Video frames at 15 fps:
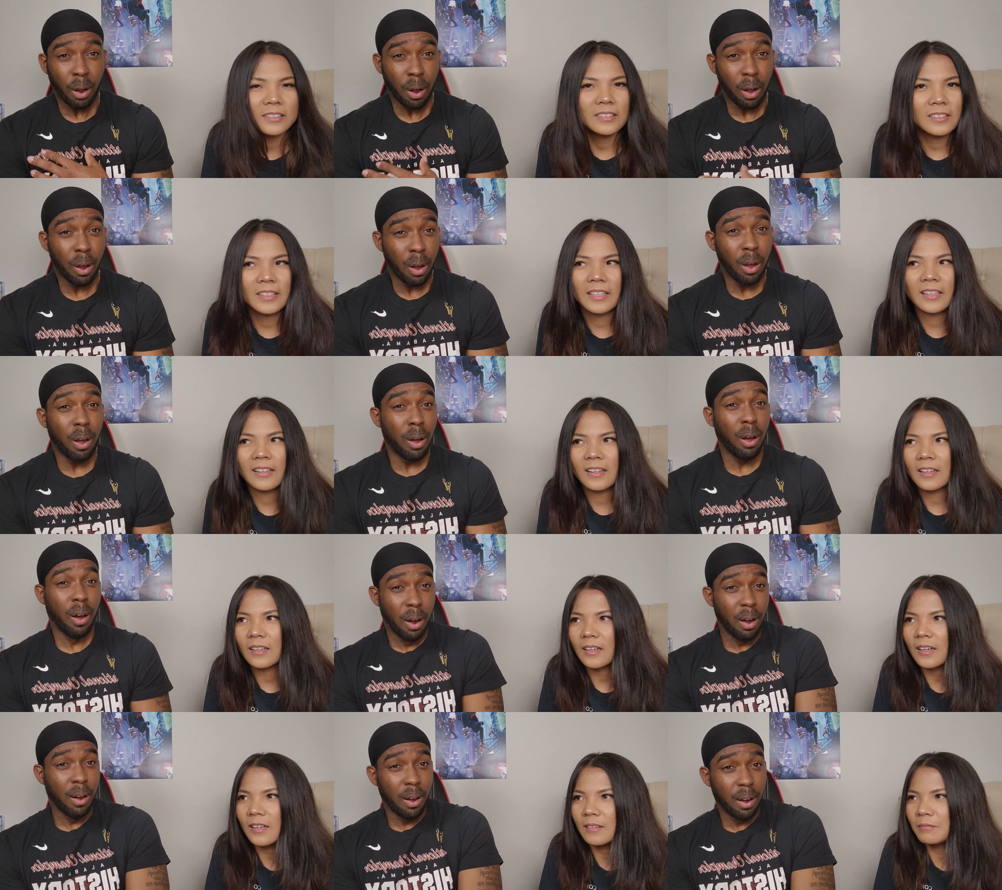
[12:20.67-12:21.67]
Speaker 1: Like
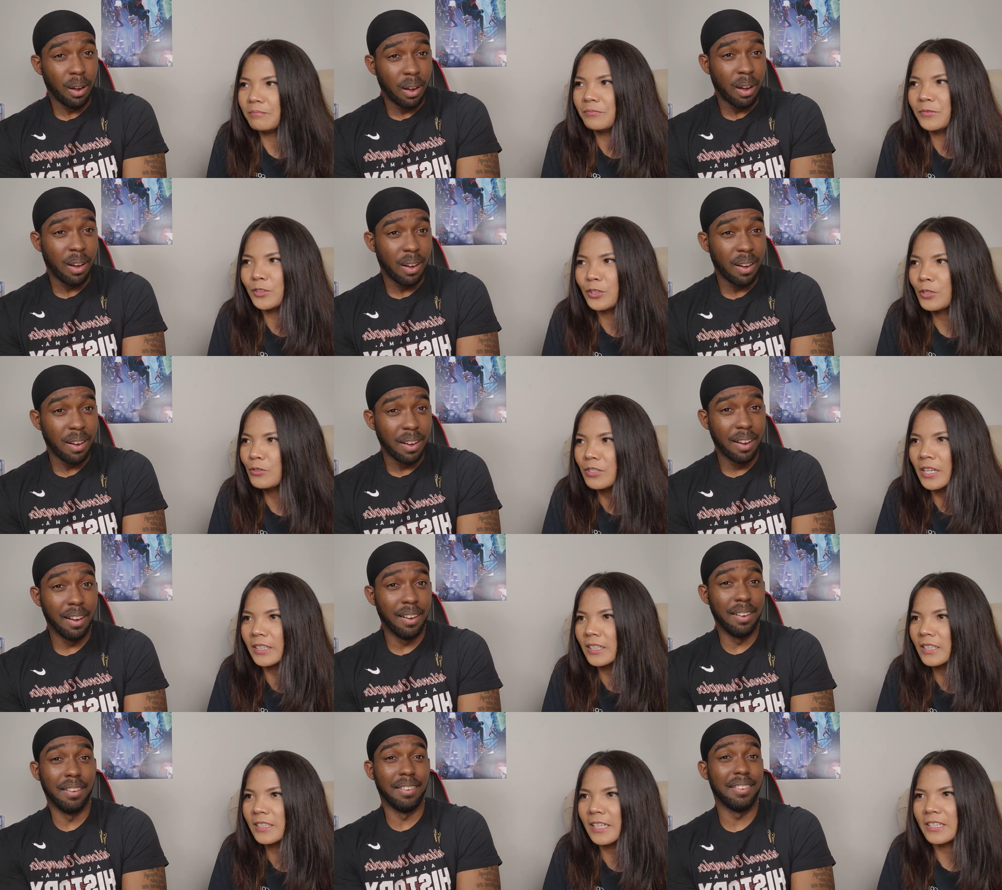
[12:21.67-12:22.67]
you're not
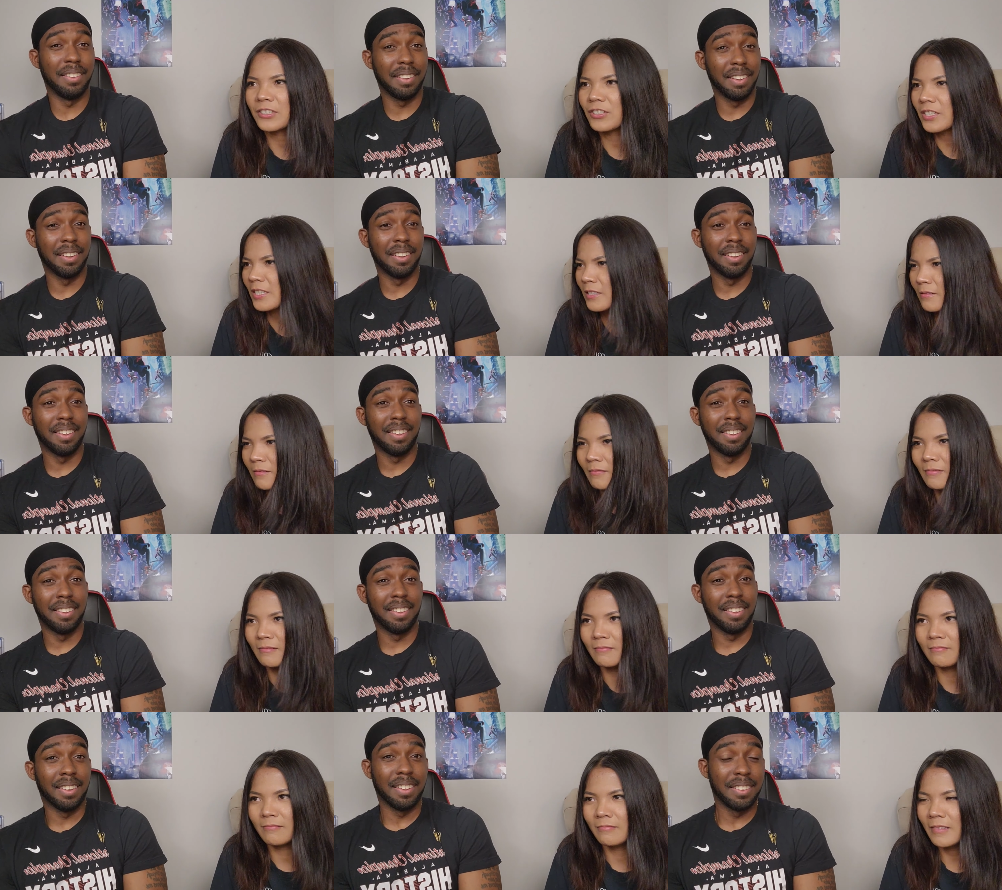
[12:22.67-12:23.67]
gonna die. Just
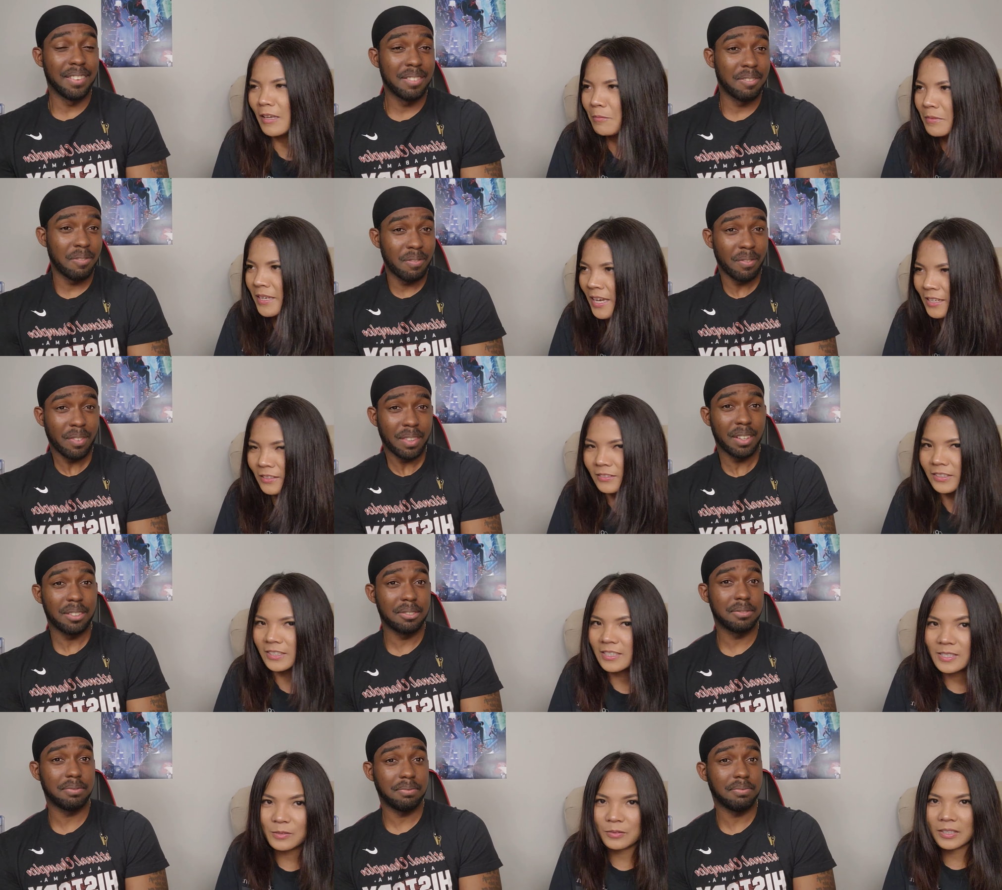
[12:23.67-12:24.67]
let me handle
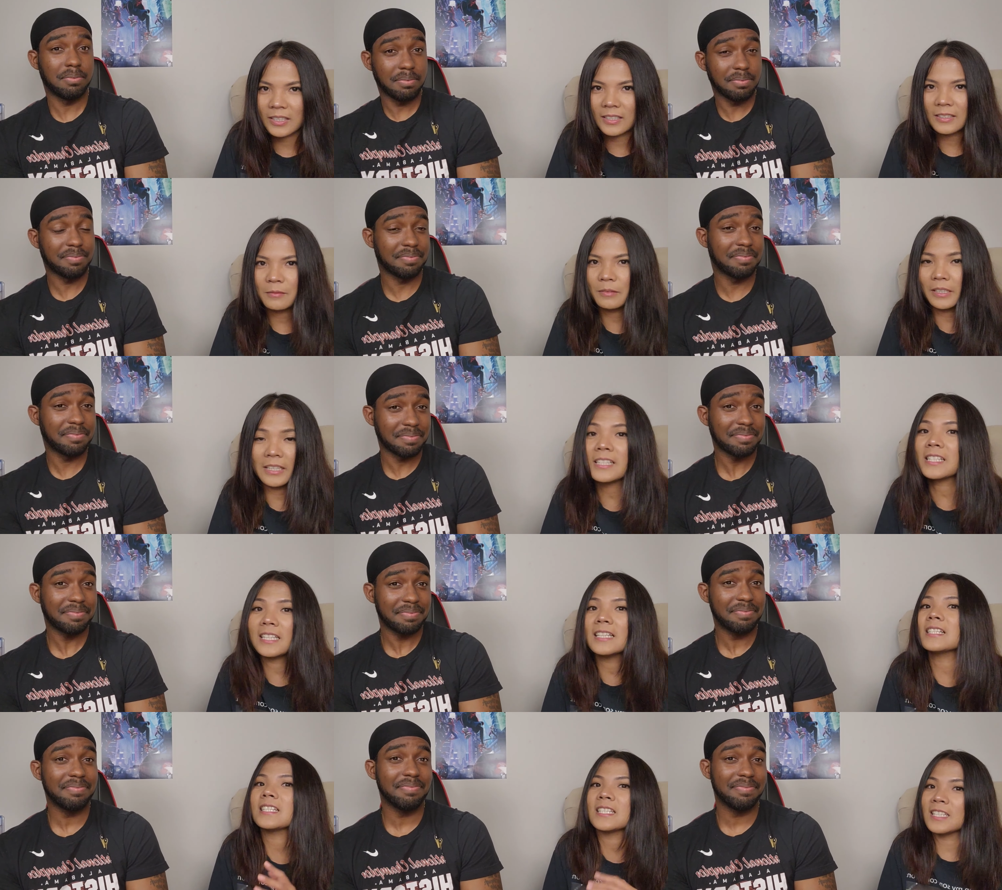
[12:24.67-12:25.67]
this, okay? Wait, it's
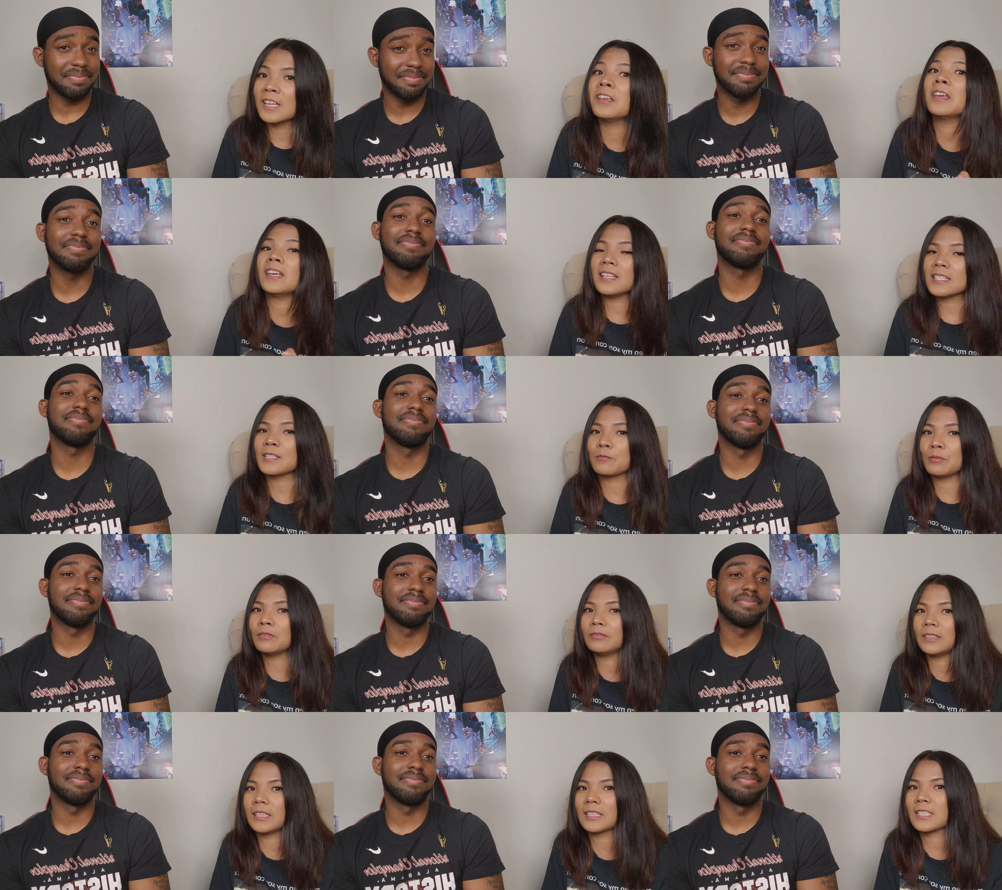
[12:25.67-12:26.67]
it's his
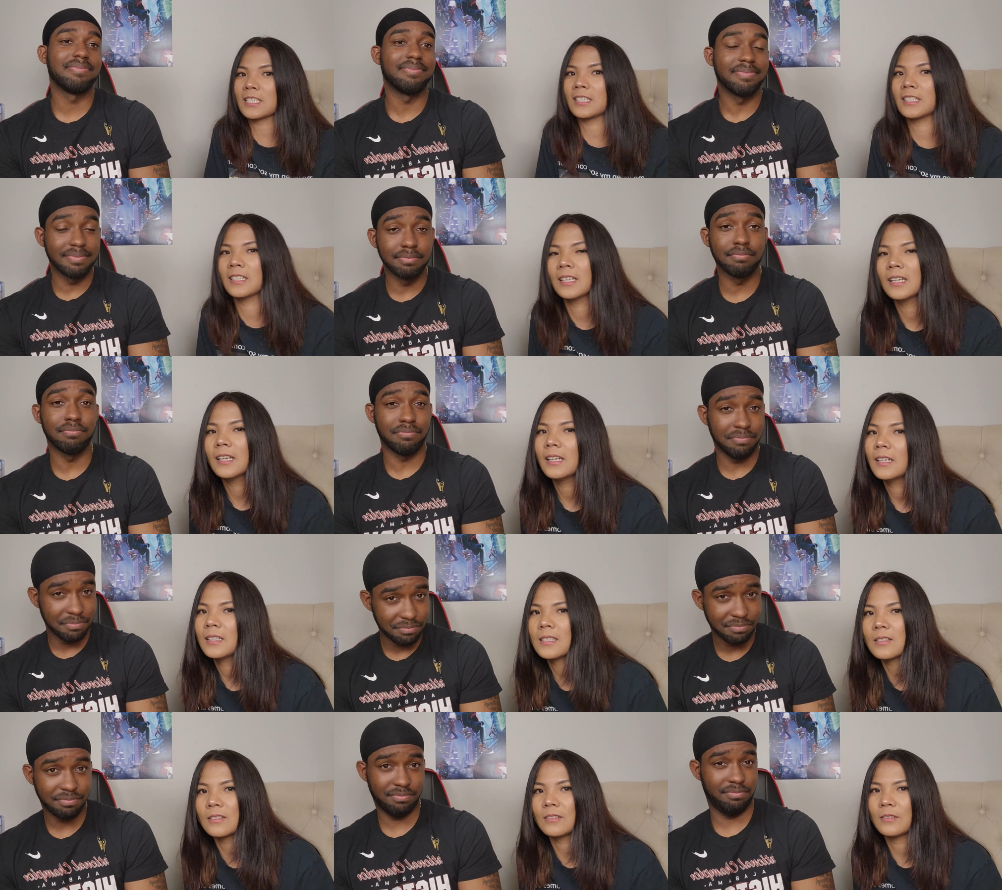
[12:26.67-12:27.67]
reflection, mm -hmm.
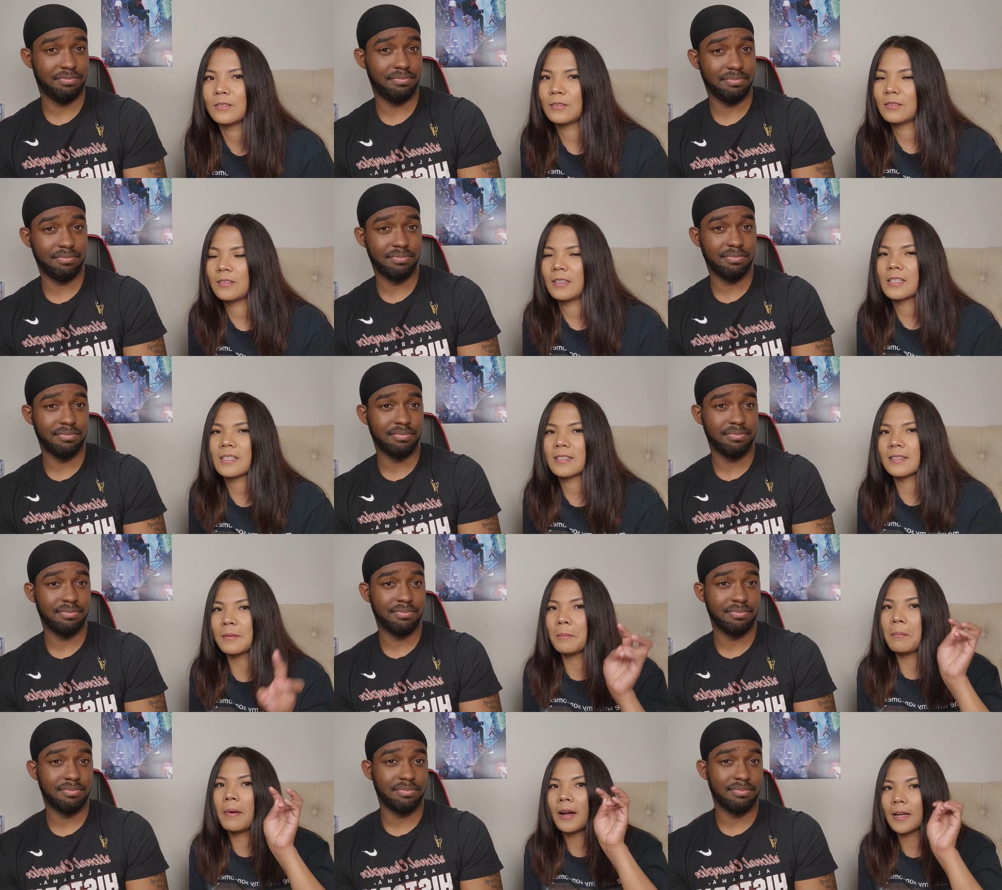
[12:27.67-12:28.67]
so it's the
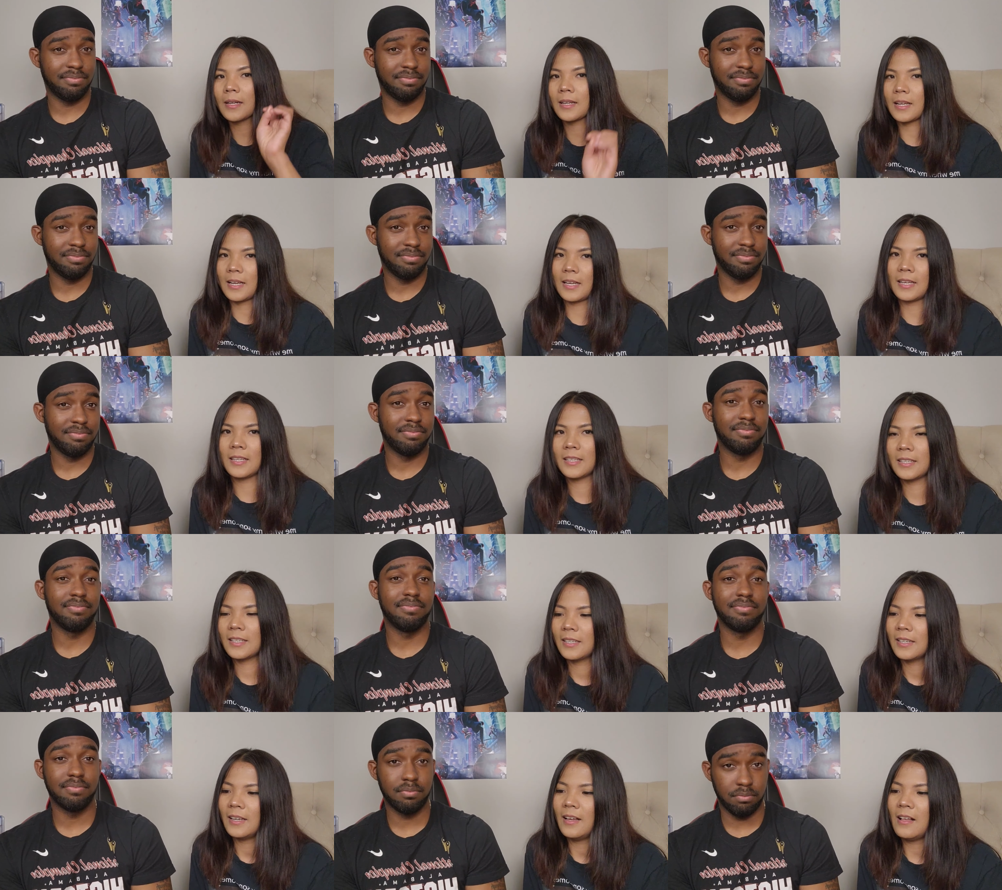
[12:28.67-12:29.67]
mark guy.
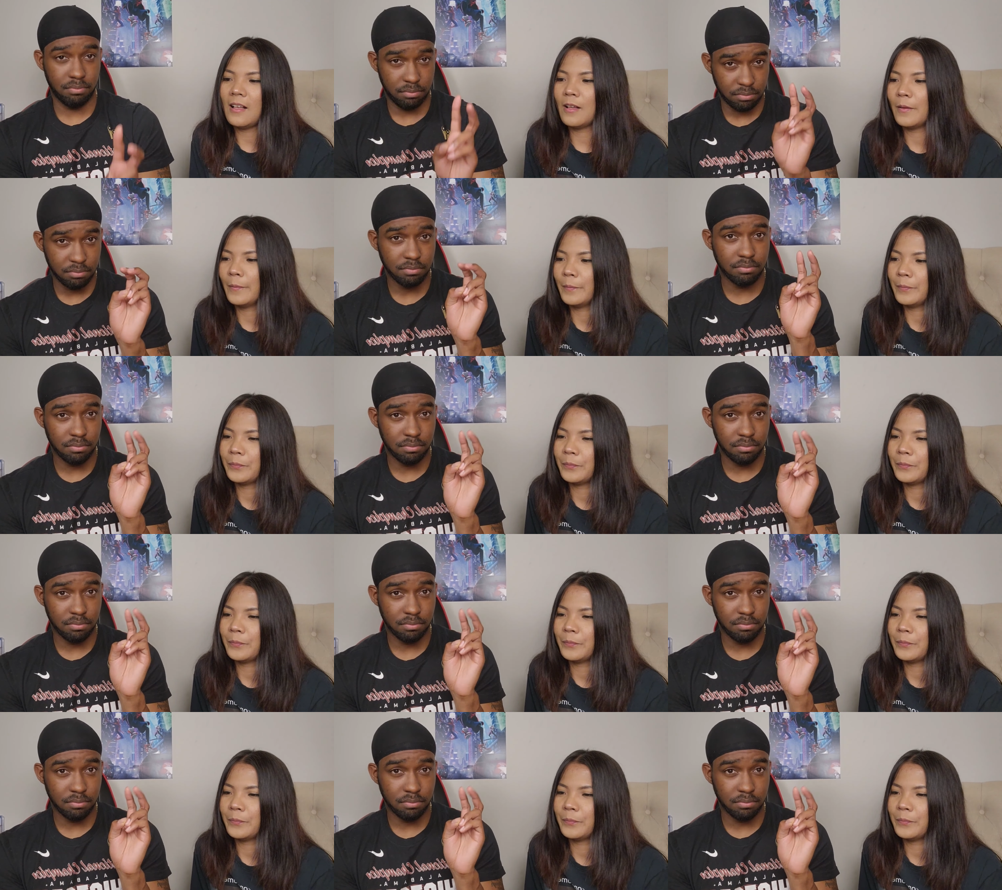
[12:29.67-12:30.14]
Um,